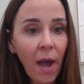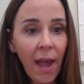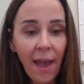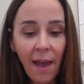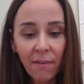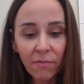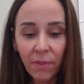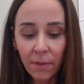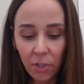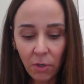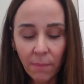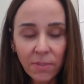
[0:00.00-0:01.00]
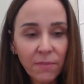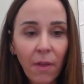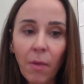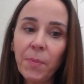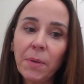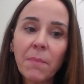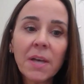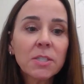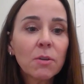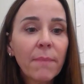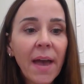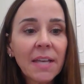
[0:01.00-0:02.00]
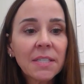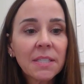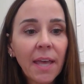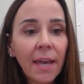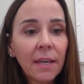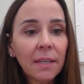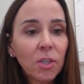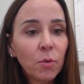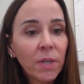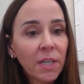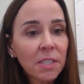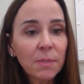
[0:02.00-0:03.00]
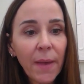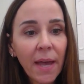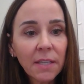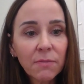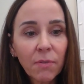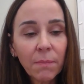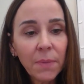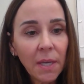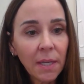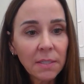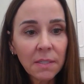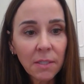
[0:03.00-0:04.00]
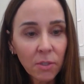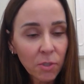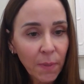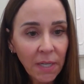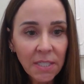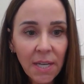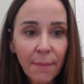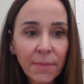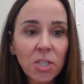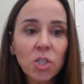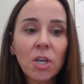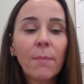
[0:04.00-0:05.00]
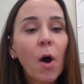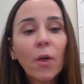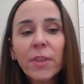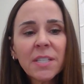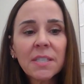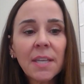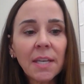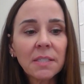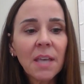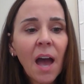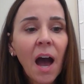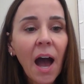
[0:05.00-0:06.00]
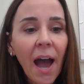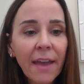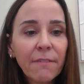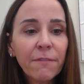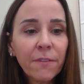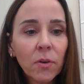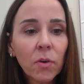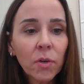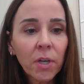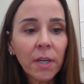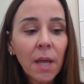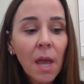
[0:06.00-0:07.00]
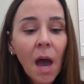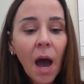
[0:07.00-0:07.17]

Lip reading: I have I'm developing muscle mass like you would expect from being, spending time in the gym, all these things. I feel good.